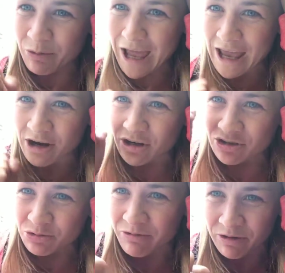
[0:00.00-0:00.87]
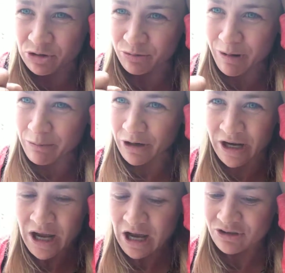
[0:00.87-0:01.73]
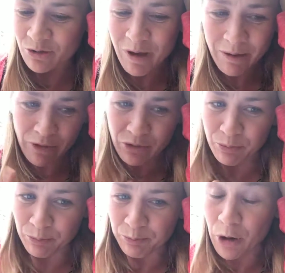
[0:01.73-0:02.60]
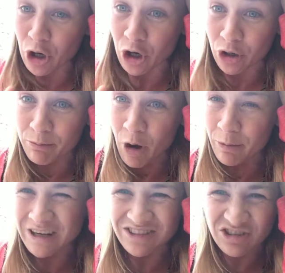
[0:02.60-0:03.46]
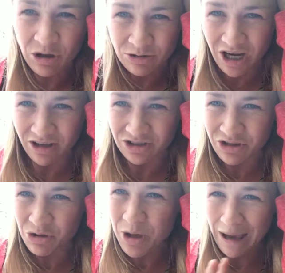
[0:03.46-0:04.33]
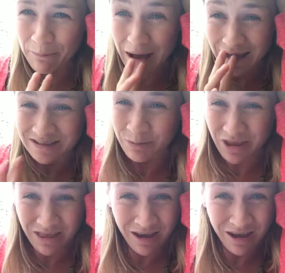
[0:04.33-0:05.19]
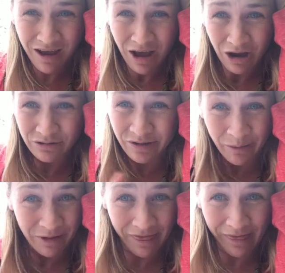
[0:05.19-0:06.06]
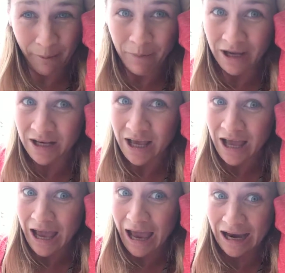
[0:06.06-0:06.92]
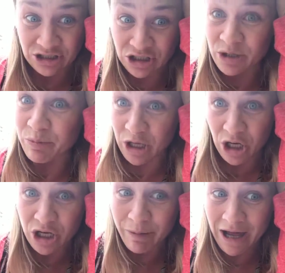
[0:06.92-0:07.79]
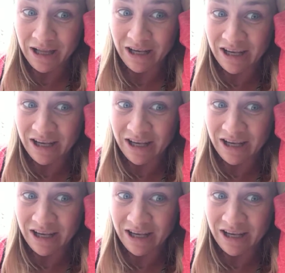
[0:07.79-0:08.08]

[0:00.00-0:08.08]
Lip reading: We anchor into a future memory. So maybe the current moment is so challenging that you can't possibly think of something that might actually be good about it.